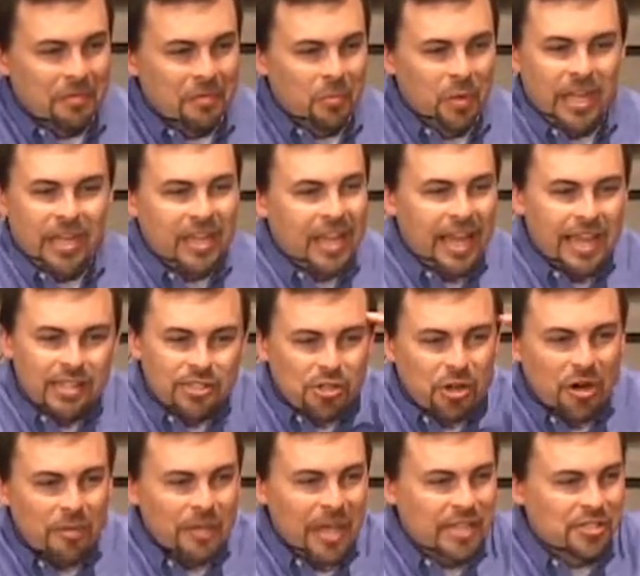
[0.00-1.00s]
We engage
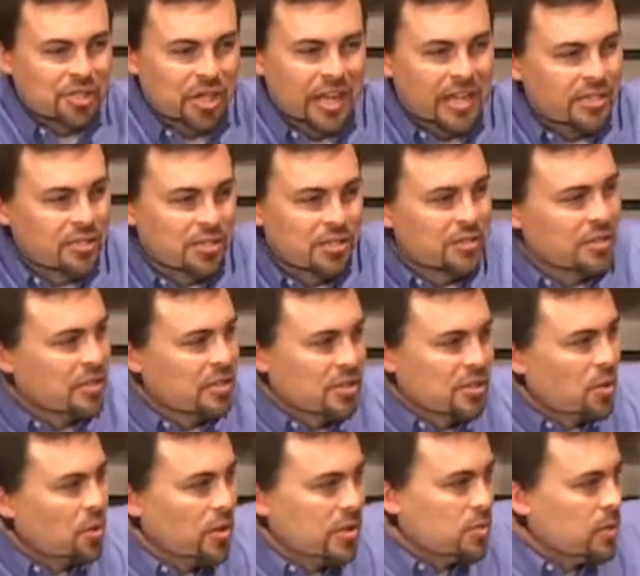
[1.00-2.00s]
our imaginations in
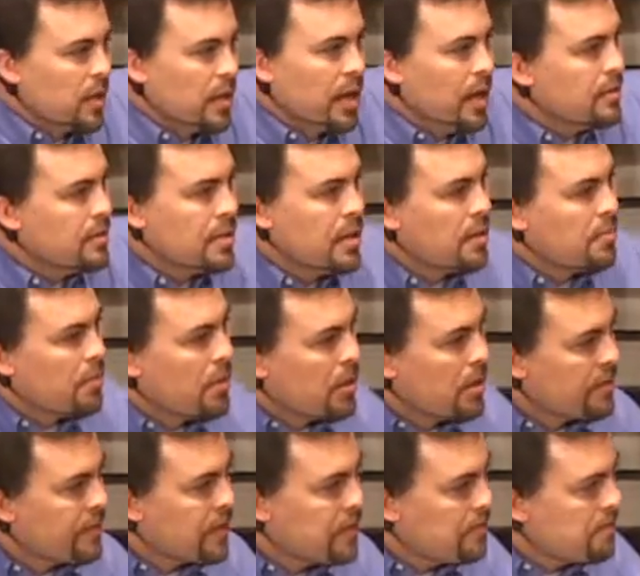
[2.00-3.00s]
stories where God's not
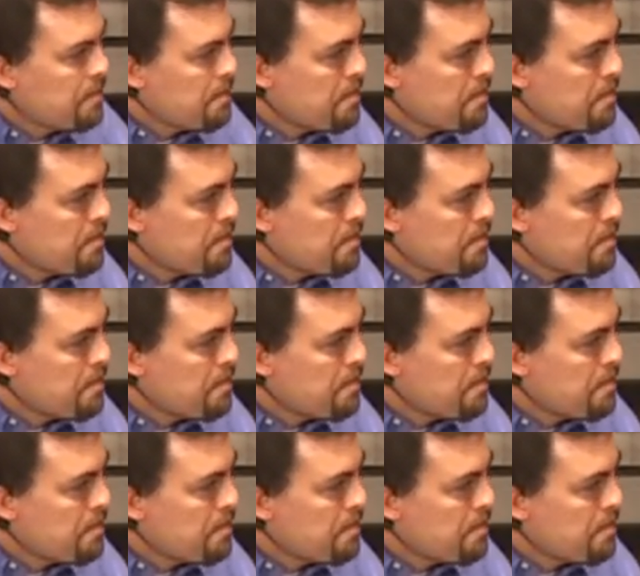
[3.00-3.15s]
part of it.